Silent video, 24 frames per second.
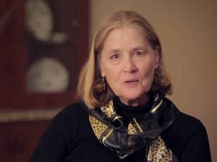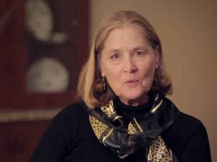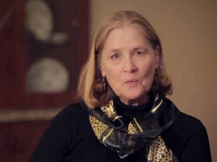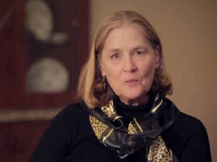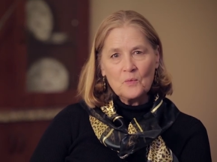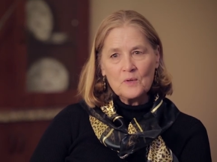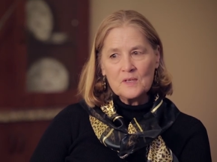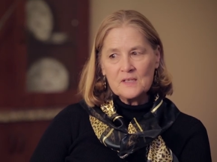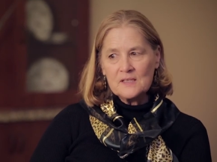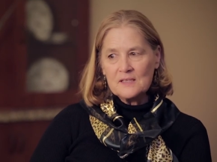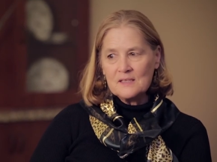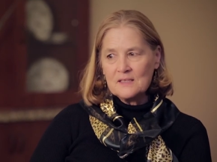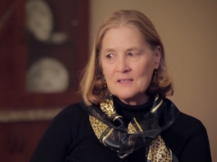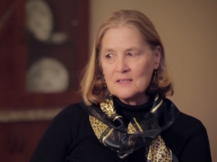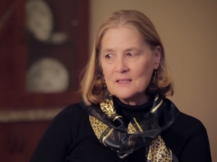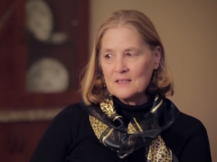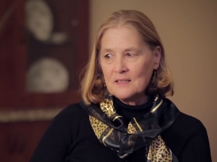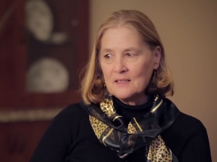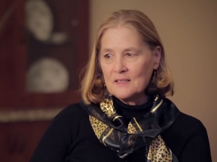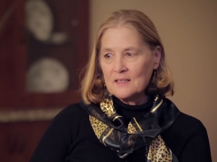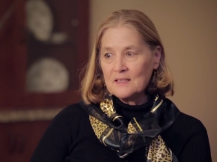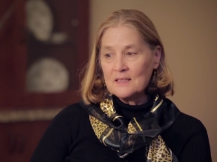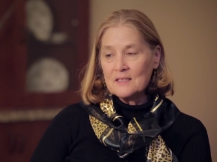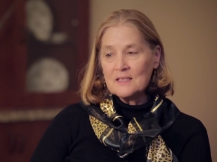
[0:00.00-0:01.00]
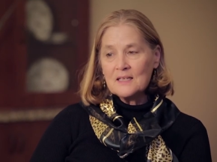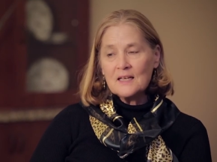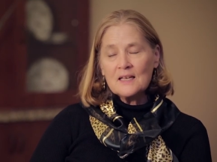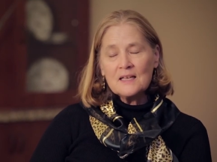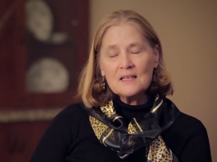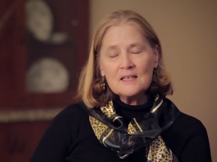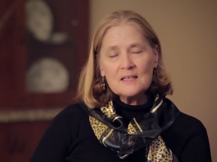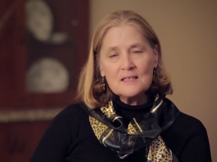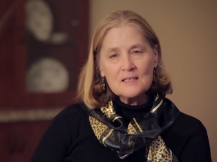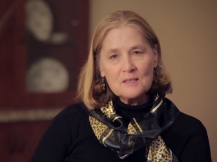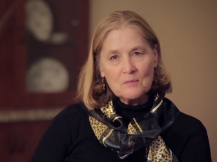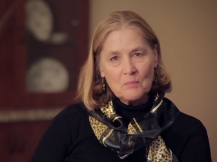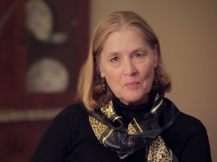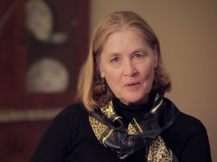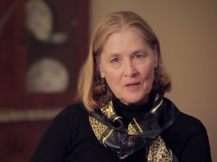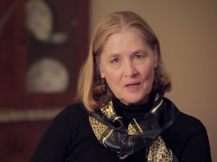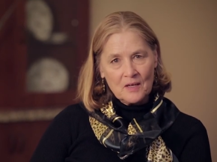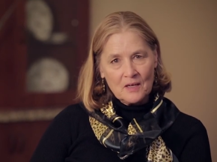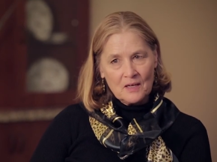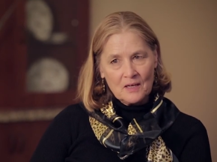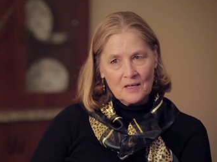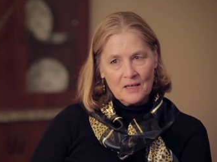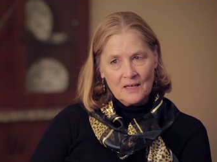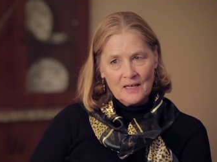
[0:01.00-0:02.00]
was intended to
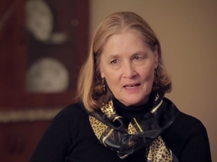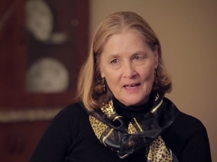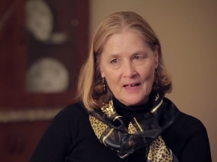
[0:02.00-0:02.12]
be,